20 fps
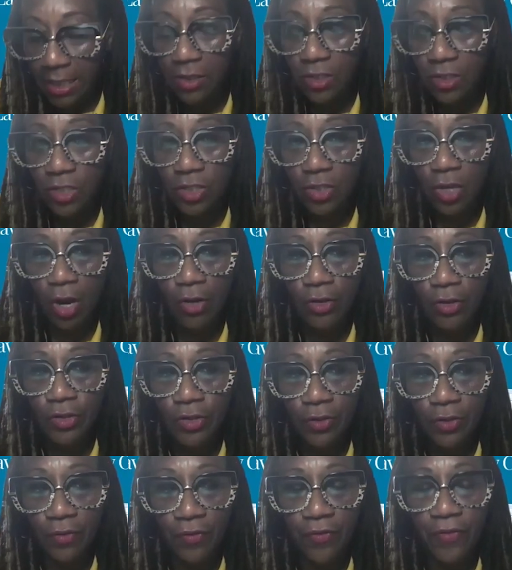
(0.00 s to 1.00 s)
start
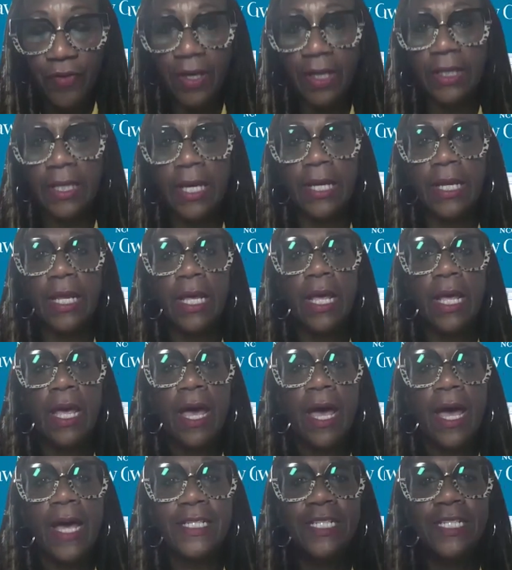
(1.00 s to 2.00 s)
to feel it
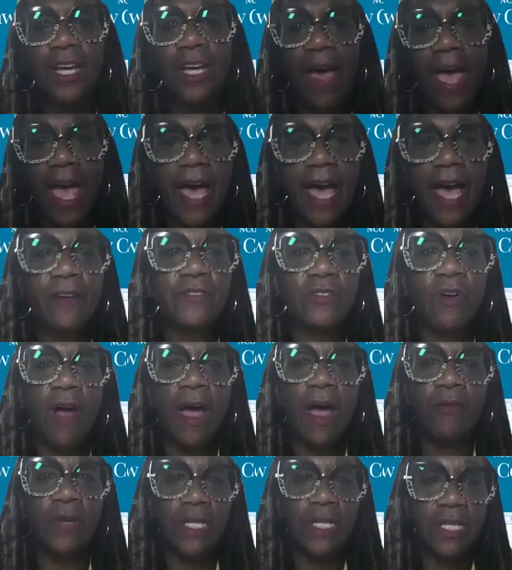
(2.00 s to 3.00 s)
until after
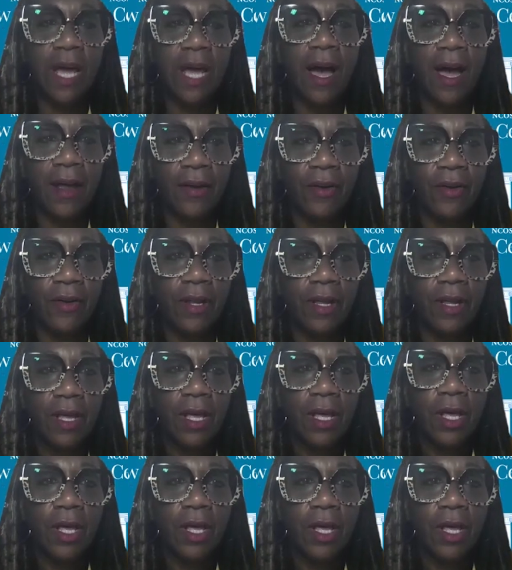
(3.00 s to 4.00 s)
I retired.
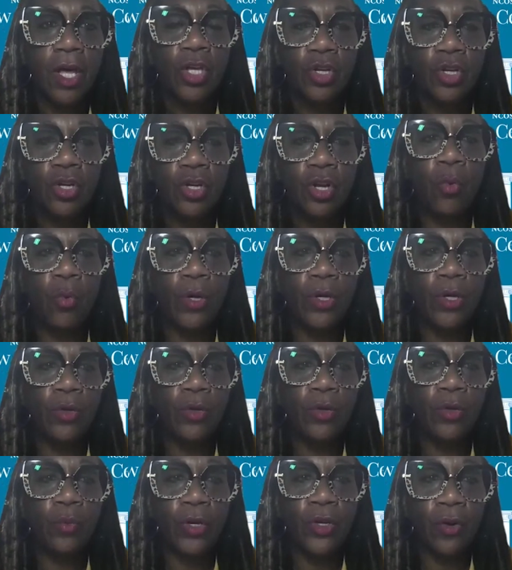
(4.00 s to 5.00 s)

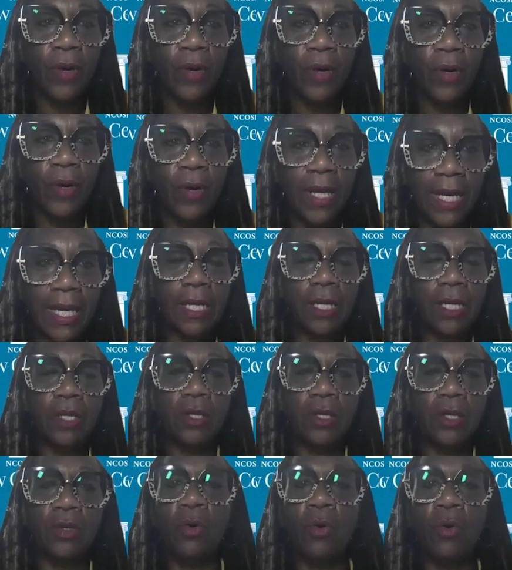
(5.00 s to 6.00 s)
When you're in
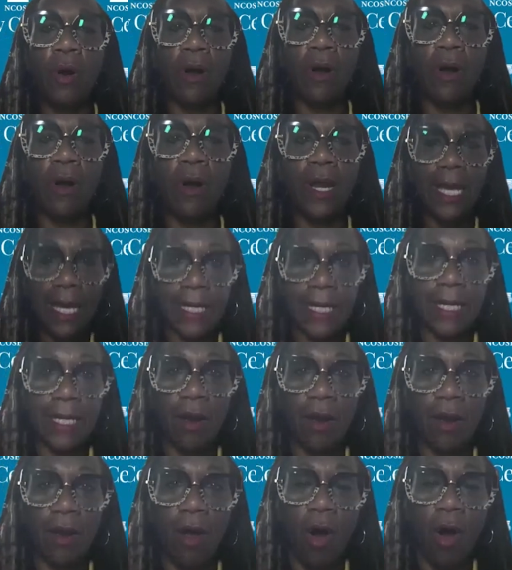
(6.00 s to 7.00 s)
it, you are
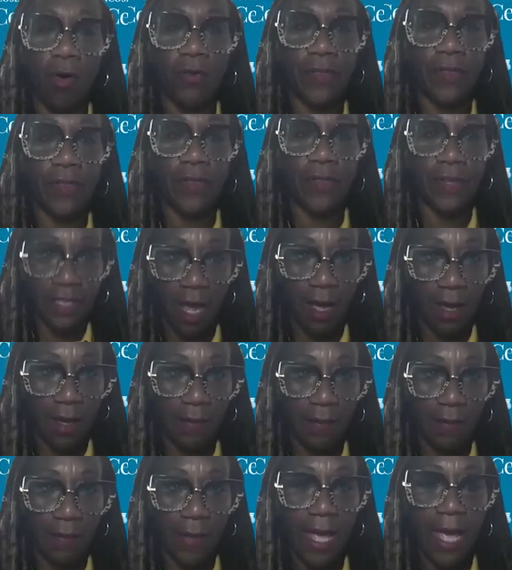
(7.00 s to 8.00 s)
in it all the
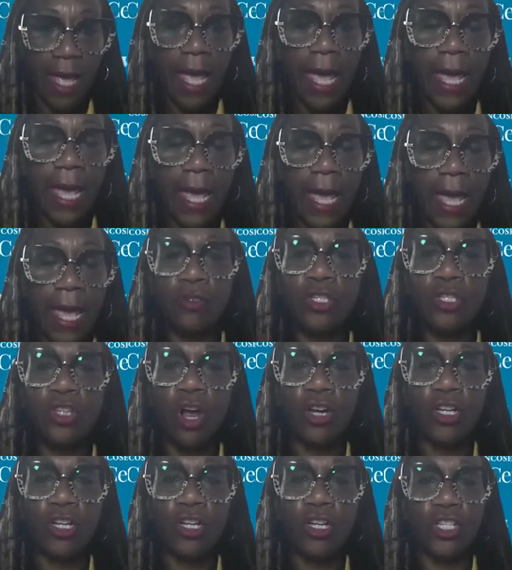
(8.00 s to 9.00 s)
time. And you
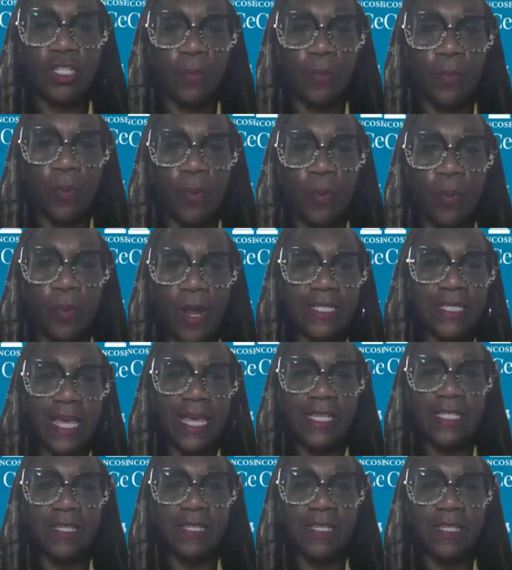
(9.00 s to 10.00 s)
start to
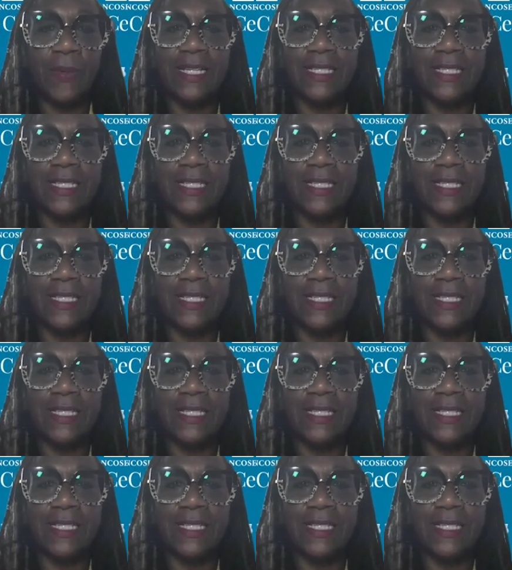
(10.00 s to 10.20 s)
suppress things